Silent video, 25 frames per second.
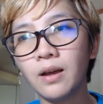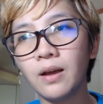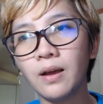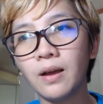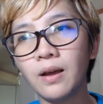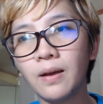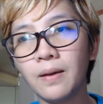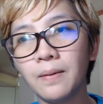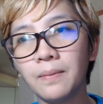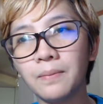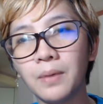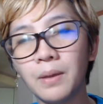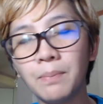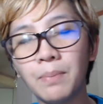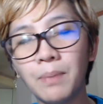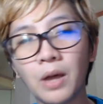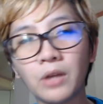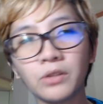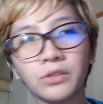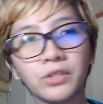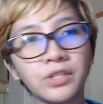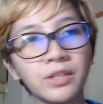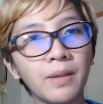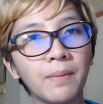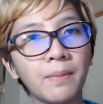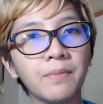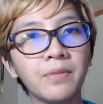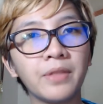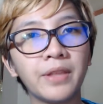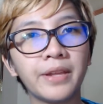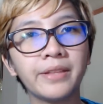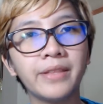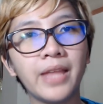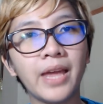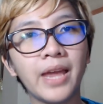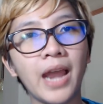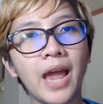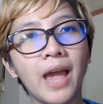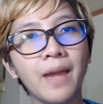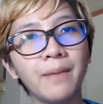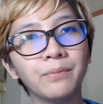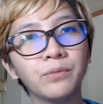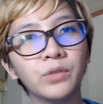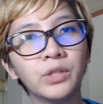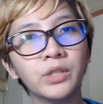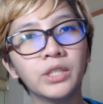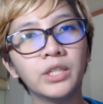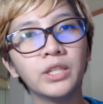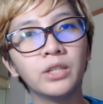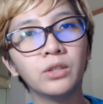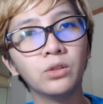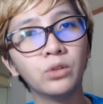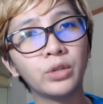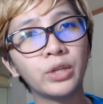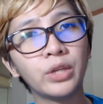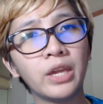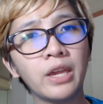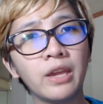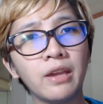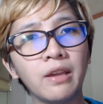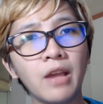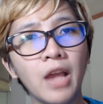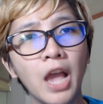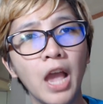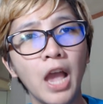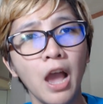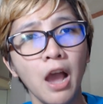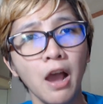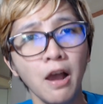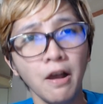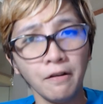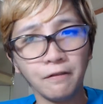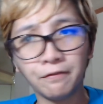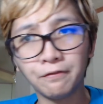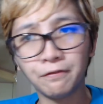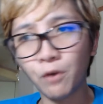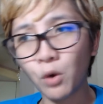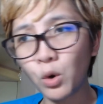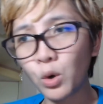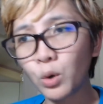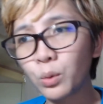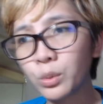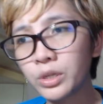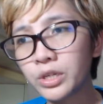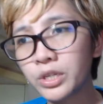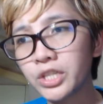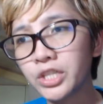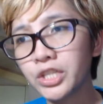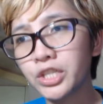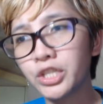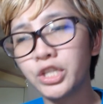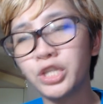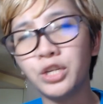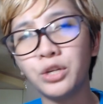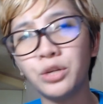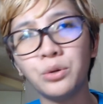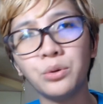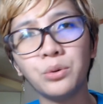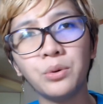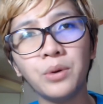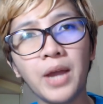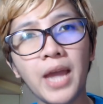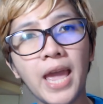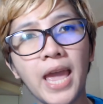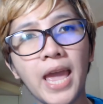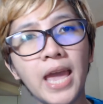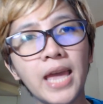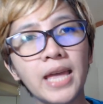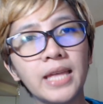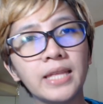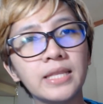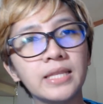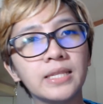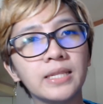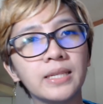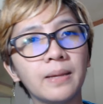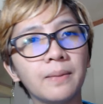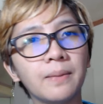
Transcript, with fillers: um, about something that I'm really looking forward to. And